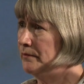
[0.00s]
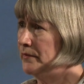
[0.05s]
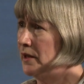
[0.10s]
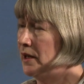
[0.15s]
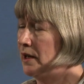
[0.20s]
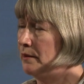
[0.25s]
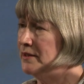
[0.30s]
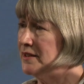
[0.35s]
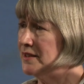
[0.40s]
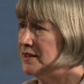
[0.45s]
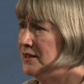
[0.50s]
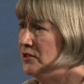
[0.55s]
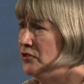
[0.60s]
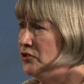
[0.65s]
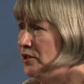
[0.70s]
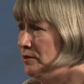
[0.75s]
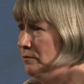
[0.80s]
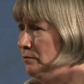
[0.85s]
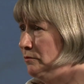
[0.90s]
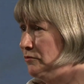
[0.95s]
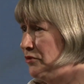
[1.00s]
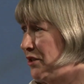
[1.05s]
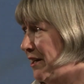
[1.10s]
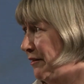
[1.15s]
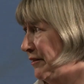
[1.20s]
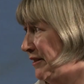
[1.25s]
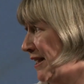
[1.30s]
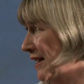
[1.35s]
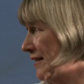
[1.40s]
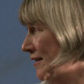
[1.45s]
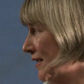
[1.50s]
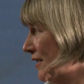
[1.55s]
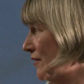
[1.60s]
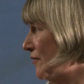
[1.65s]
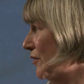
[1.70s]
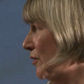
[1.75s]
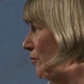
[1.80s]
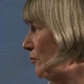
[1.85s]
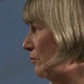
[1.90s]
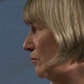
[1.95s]
I went to see Jim Brown. He hadn't
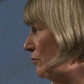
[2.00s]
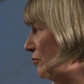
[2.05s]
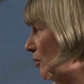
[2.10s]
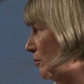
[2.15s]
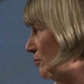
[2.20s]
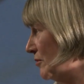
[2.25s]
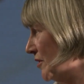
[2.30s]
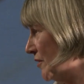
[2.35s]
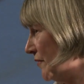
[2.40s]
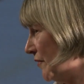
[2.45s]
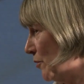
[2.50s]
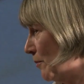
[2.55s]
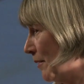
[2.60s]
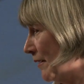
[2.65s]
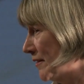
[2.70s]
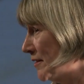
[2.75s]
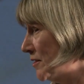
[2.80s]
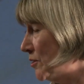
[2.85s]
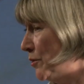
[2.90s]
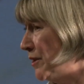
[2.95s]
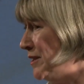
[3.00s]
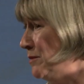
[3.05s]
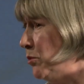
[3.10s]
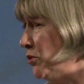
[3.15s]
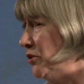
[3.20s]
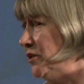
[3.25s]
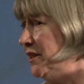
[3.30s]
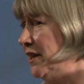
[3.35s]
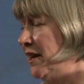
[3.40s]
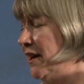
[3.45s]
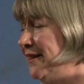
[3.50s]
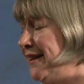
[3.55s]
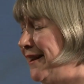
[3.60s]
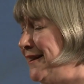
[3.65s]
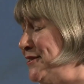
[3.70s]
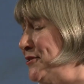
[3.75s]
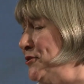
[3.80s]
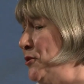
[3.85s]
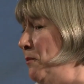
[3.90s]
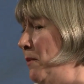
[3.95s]
given a proper interview about this to anybody, and
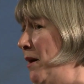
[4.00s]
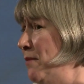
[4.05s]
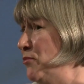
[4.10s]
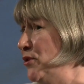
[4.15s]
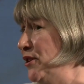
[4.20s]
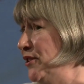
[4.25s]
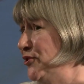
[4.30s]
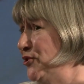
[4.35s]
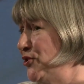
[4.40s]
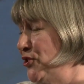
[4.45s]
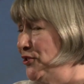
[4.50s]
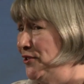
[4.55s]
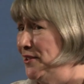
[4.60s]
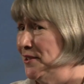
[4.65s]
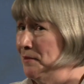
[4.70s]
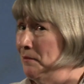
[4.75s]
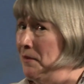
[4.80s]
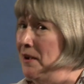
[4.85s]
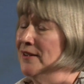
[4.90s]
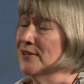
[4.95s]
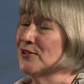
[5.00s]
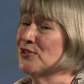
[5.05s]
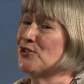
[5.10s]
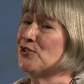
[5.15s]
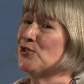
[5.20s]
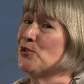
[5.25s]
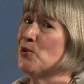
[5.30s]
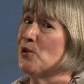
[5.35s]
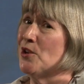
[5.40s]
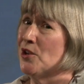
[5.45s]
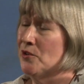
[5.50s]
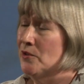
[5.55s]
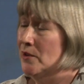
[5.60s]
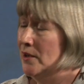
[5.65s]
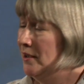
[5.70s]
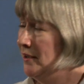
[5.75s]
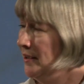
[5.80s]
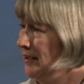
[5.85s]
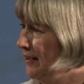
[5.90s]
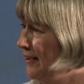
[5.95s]
it's not my brilliant journalism, I assure you.
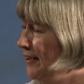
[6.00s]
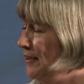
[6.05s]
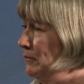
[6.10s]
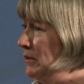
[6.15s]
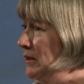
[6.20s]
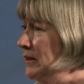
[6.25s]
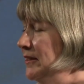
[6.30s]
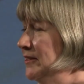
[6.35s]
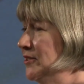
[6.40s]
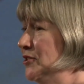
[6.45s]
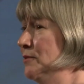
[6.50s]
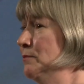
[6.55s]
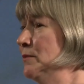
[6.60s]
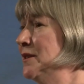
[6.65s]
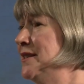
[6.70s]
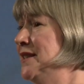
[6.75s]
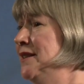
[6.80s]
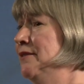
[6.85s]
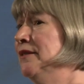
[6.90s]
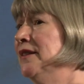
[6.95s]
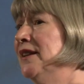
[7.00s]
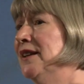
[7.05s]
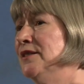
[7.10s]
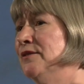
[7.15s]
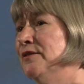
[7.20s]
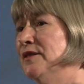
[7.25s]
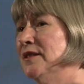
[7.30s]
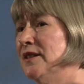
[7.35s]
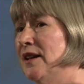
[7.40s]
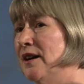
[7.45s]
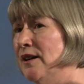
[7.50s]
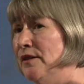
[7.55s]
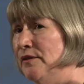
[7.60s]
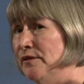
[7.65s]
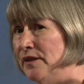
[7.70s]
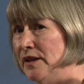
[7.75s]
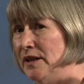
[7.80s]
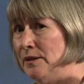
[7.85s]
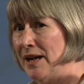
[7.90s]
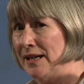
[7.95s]
But Jim was nearing the end of his life.
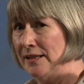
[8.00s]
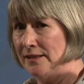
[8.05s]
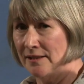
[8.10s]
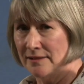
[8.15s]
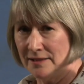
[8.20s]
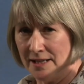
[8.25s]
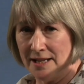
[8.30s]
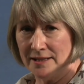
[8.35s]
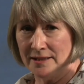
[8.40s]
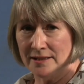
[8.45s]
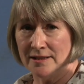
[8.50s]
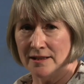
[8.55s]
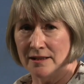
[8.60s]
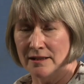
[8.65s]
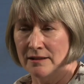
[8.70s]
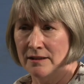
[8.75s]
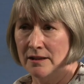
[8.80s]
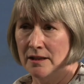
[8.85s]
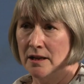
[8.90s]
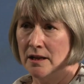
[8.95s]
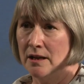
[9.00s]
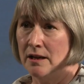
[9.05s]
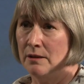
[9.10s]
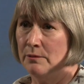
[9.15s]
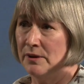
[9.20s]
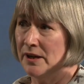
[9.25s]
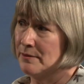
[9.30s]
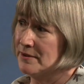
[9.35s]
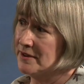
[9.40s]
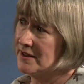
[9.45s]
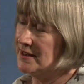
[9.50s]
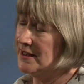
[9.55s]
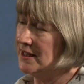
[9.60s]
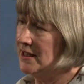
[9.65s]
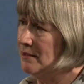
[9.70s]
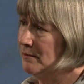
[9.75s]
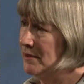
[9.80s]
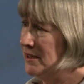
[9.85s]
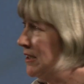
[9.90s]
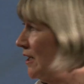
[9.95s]
He had lung cancer. When I went to see
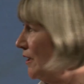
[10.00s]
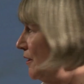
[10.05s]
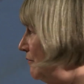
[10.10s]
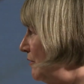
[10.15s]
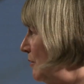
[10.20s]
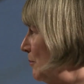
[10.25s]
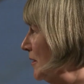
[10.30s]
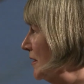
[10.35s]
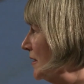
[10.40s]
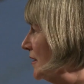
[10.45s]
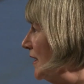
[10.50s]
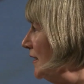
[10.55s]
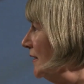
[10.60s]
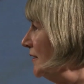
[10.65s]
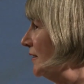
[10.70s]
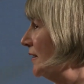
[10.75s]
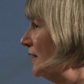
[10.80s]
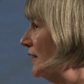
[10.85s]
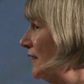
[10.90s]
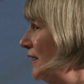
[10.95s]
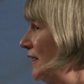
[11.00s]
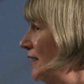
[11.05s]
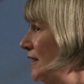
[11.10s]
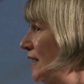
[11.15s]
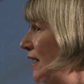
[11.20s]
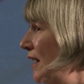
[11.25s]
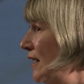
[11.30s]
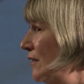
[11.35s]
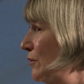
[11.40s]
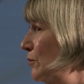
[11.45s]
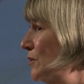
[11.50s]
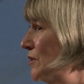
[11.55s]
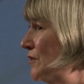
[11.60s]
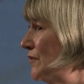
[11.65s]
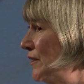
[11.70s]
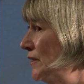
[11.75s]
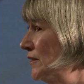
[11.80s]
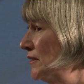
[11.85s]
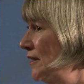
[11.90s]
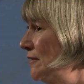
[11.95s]
him, he died 3 months later, and he had always
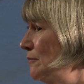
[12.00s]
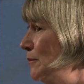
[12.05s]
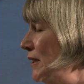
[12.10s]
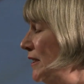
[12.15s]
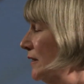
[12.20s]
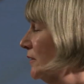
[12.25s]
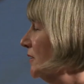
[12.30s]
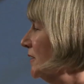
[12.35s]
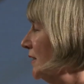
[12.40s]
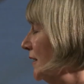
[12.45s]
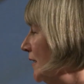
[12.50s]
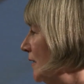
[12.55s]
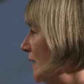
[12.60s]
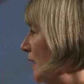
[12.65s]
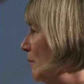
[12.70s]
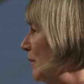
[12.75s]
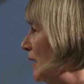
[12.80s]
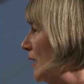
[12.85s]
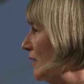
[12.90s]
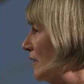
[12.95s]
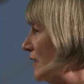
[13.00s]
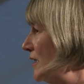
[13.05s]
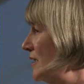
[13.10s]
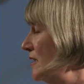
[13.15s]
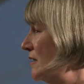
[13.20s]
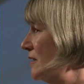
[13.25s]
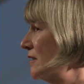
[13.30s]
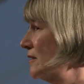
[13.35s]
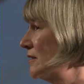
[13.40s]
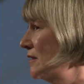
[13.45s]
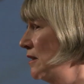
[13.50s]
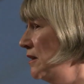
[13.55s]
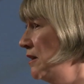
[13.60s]
felt terribly guilty about his